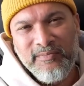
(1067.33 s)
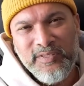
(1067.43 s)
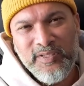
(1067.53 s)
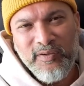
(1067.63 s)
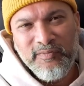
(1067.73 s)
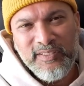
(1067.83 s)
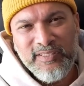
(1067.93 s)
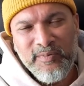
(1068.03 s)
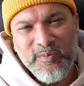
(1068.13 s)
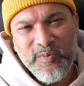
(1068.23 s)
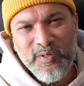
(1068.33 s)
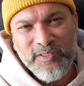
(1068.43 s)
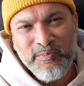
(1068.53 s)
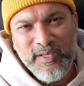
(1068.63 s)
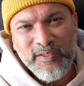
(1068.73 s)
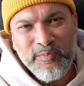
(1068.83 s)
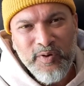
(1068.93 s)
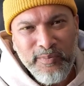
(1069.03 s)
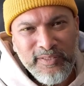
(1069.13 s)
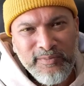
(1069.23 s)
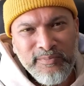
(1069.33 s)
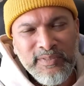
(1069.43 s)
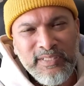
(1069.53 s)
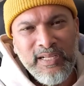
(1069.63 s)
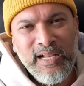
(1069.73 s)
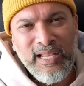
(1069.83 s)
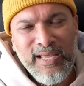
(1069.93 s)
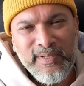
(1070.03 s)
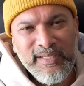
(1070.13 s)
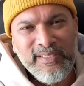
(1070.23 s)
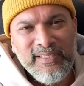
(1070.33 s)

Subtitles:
solving some of the world's biggest problems in climate,